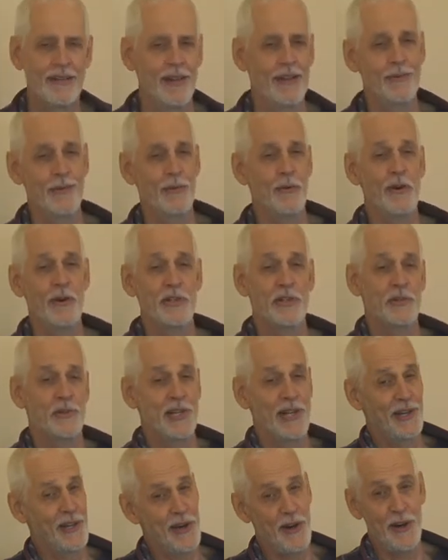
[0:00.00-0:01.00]
I'm a Wall
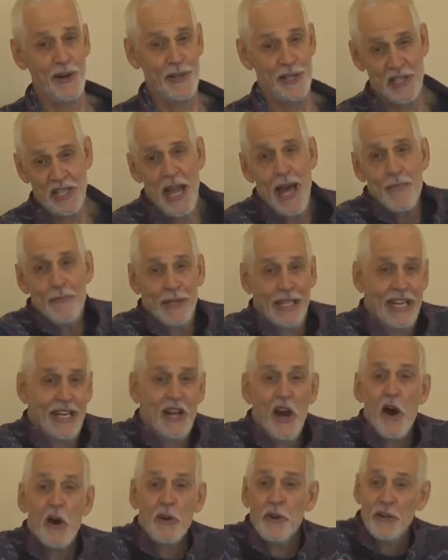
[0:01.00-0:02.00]
Street lawyer, just happened to get
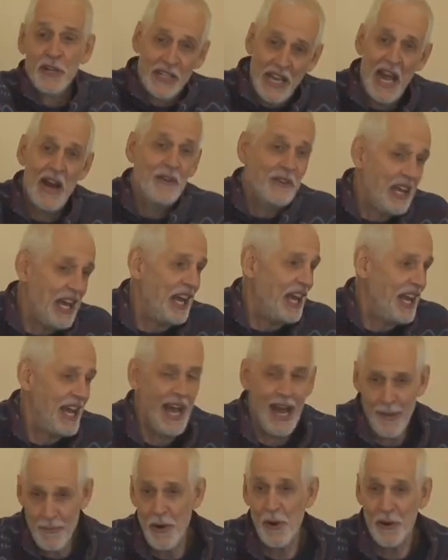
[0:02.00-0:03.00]
caught on a down day.
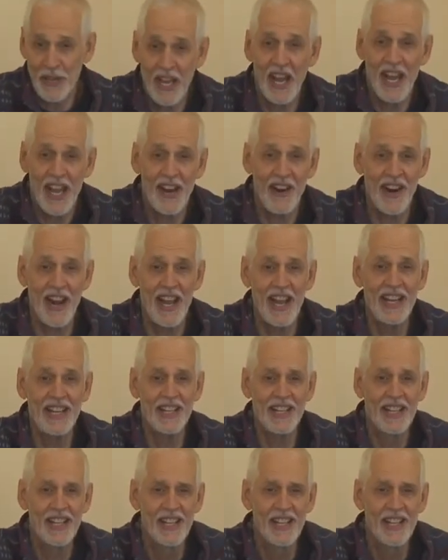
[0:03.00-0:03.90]
I'm okay, right?